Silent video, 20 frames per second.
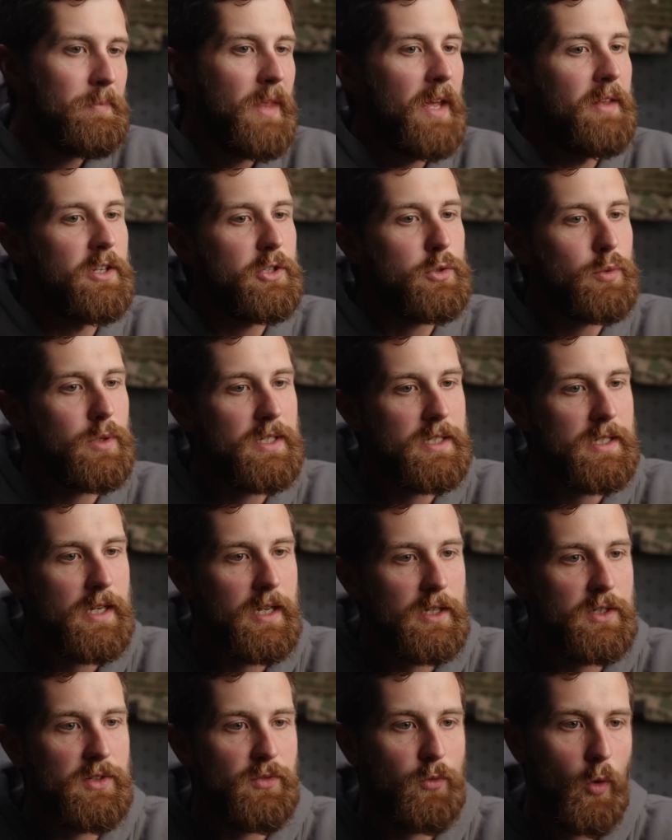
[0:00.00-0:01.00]
And this one
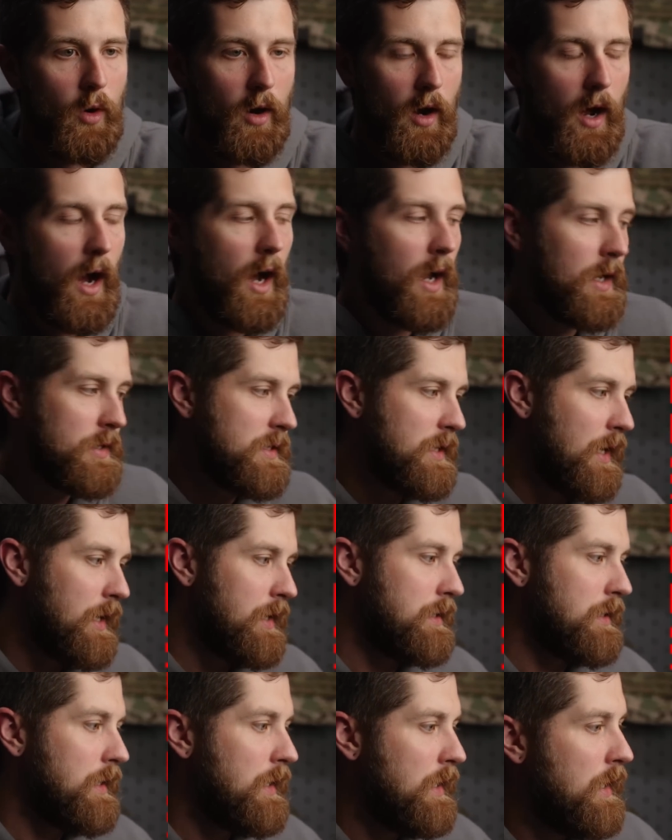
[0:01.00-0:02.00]
stands for
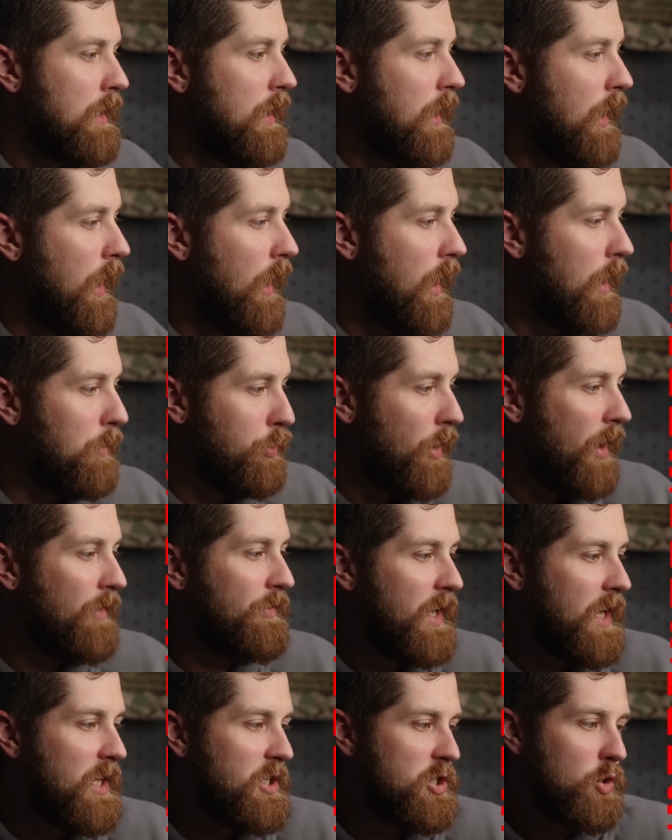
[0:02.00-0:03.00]
onset, uh,
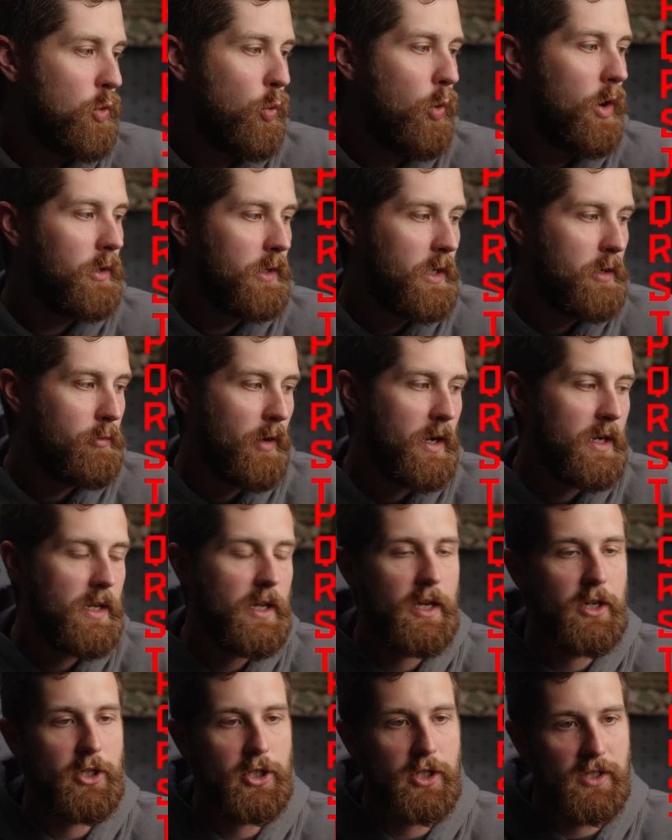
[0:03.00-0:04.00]
provocation, quality,
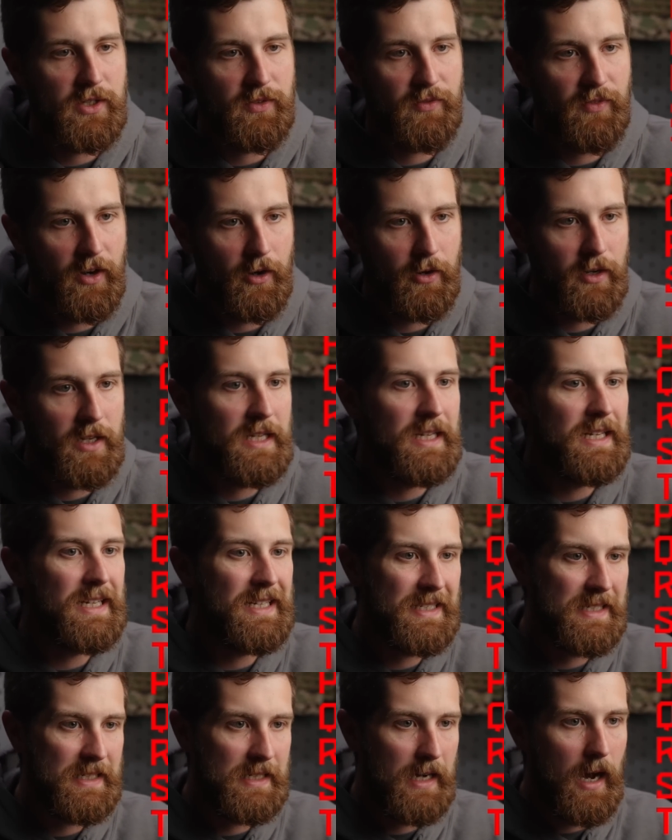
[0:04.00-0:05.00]
radiation, severity,
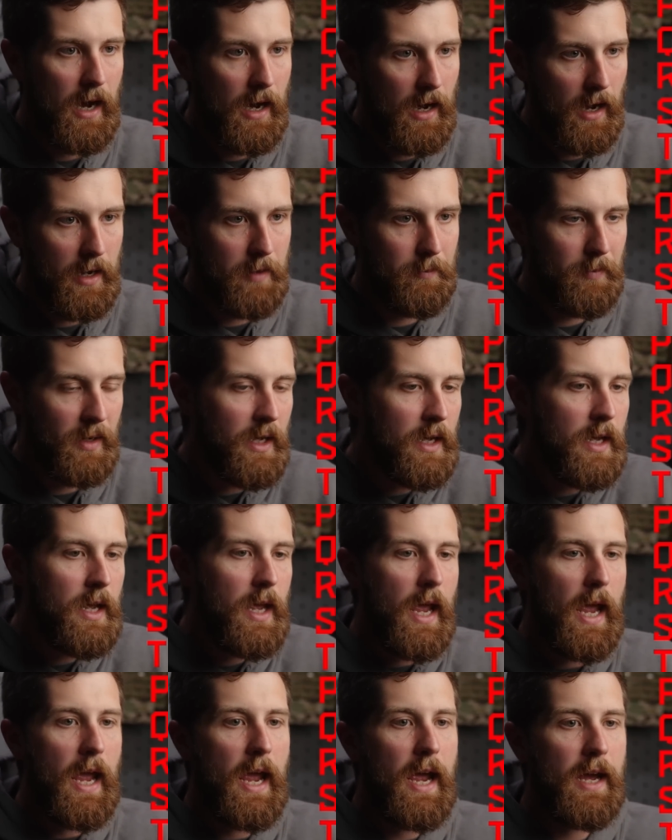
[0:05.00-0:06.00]
time.
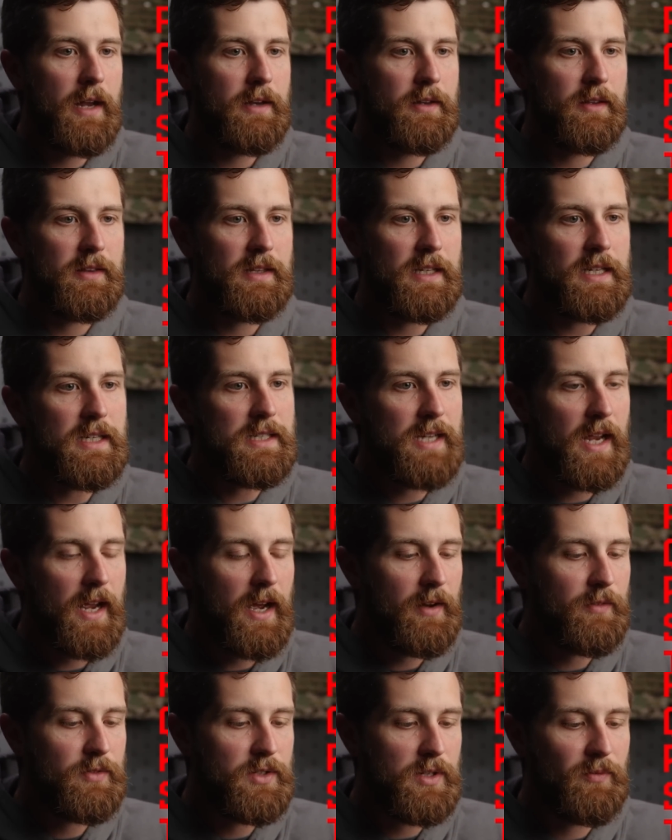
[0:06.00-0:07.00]
And these
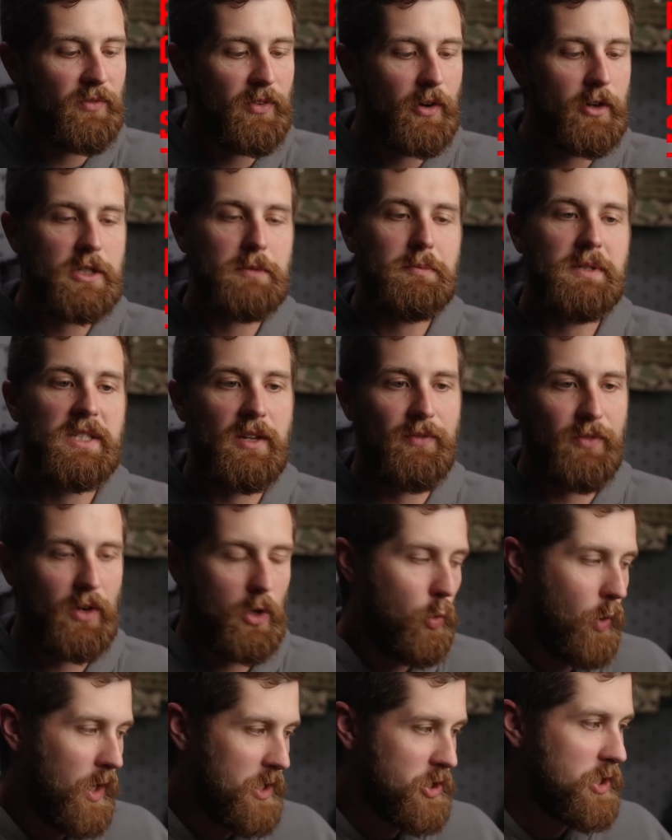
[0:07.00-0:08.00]
have some very specific
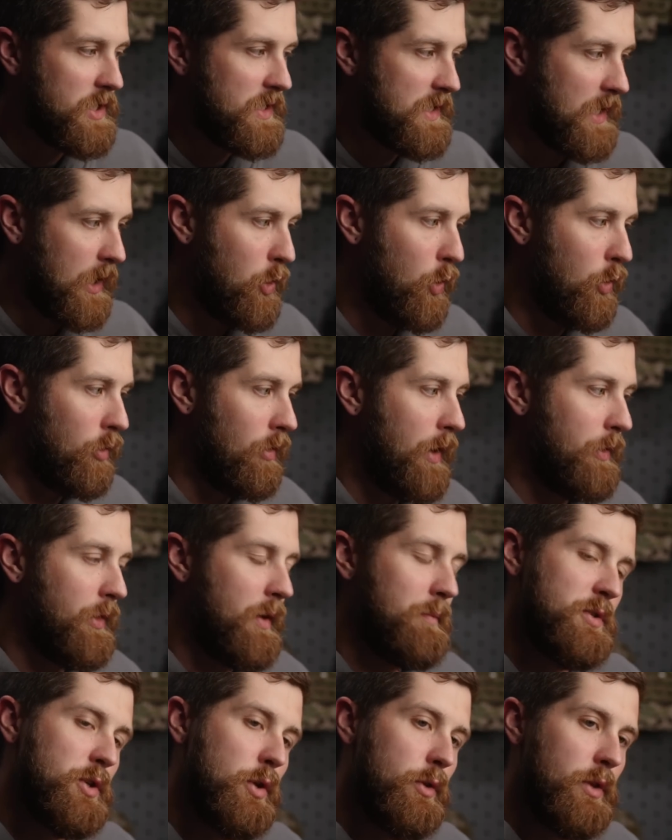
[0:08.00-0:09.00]
questions that go around
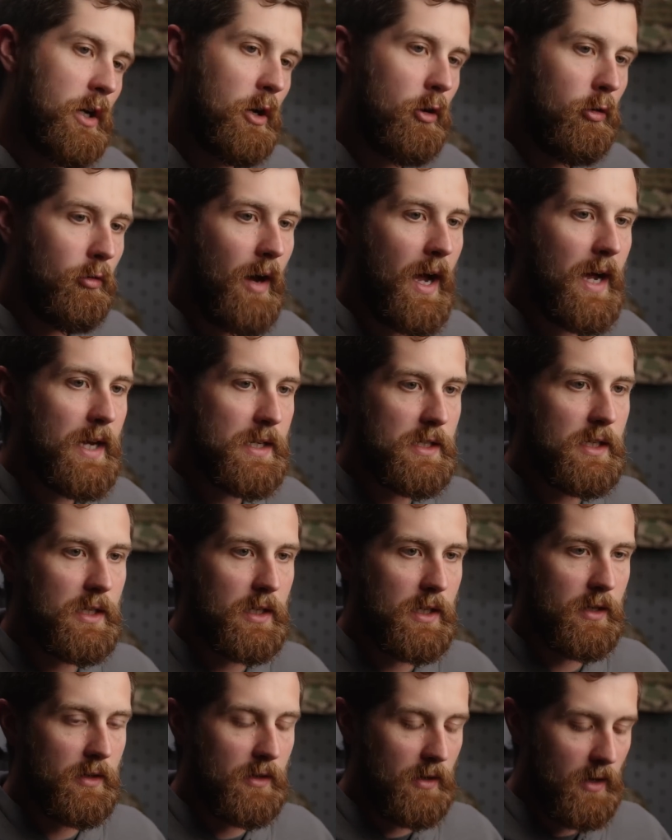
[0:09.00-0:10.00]
them. So the
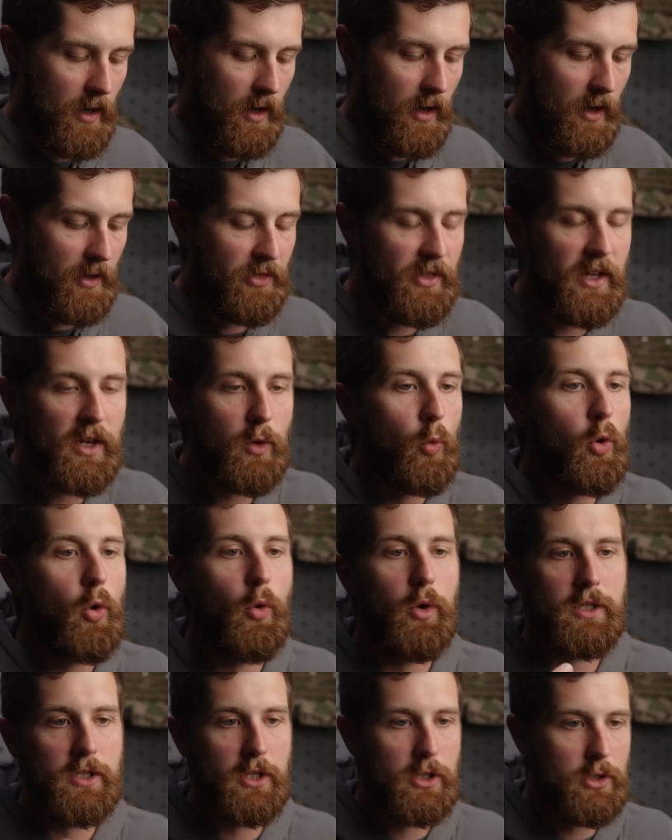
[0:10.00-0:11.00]
classic uh, thing we're
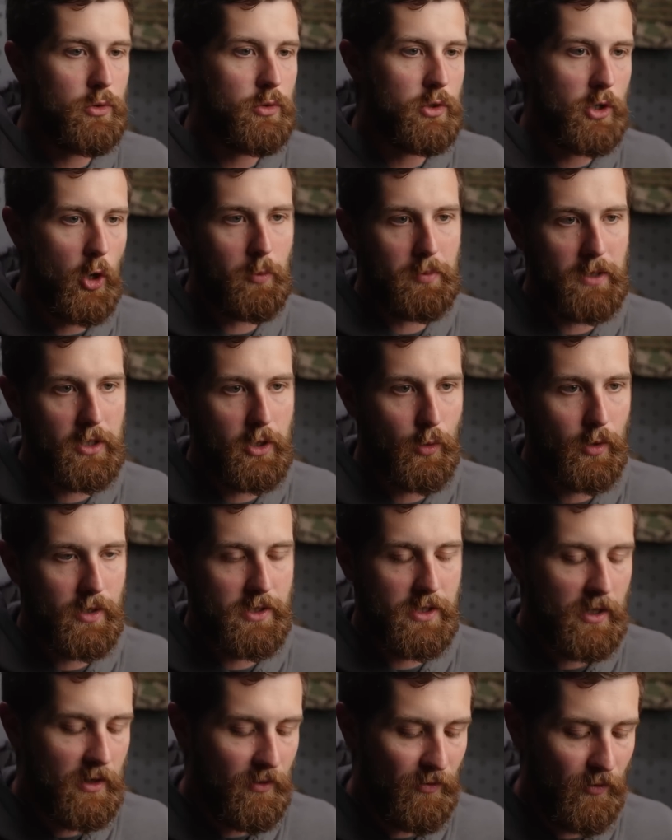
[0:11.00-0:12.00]
going to use O P Q R
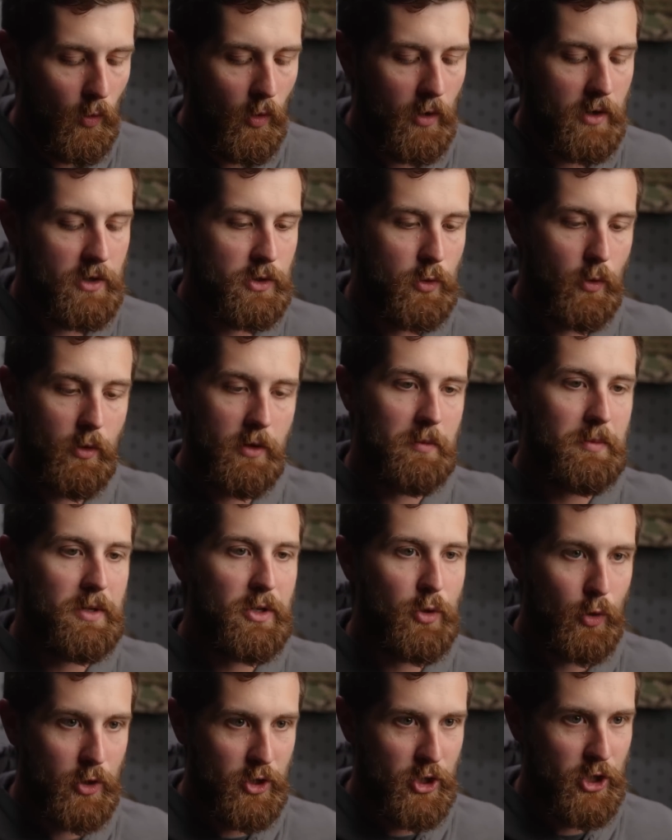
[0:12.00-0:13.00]
S T for is going to be
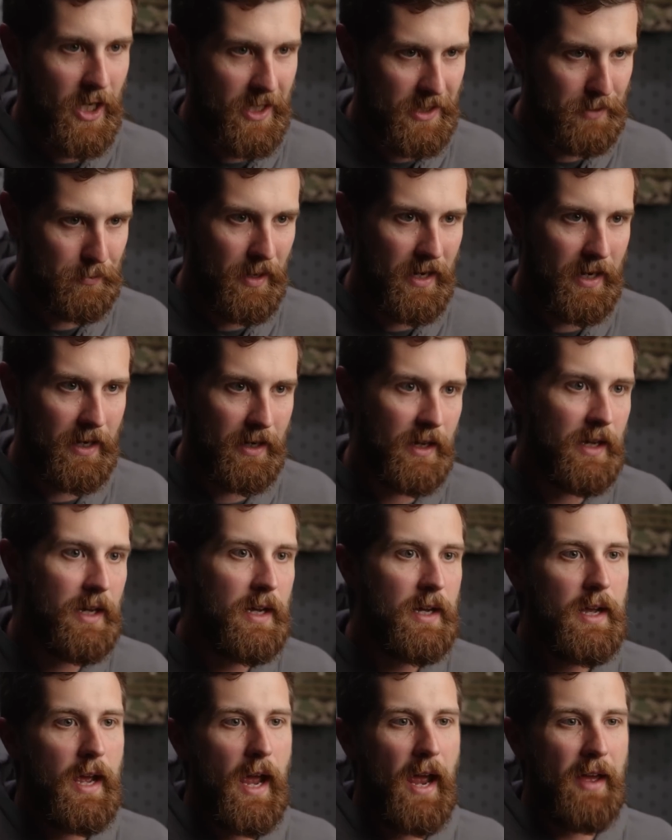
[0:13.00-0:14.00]
your chest pain.
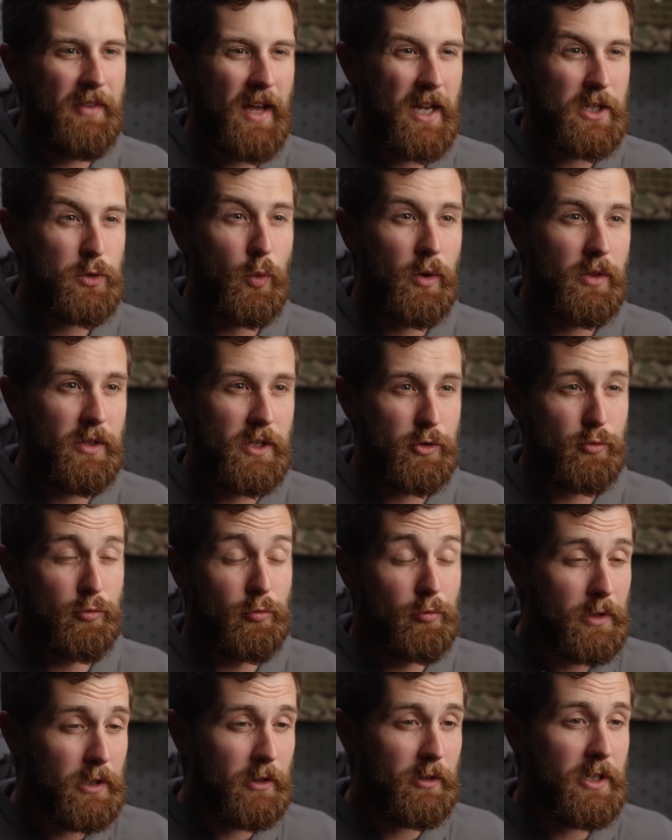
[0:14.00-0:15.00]
And that's where this
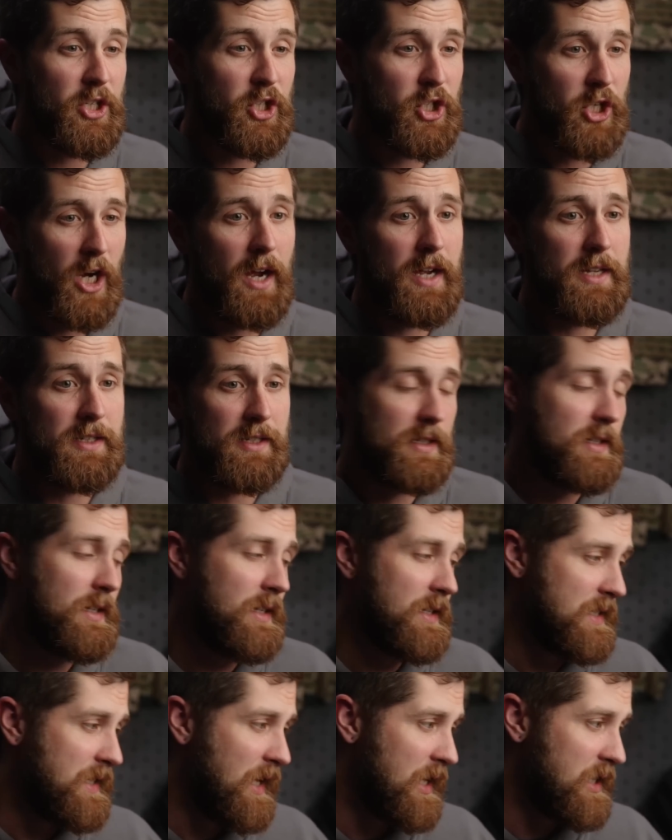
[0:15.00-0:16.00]
really shines as an
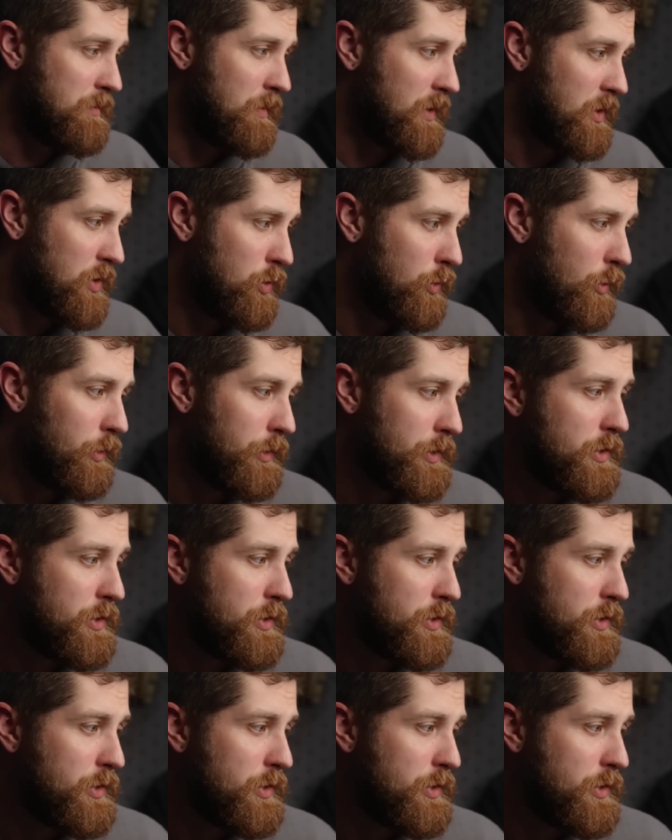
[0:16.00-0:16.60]
assessment tool.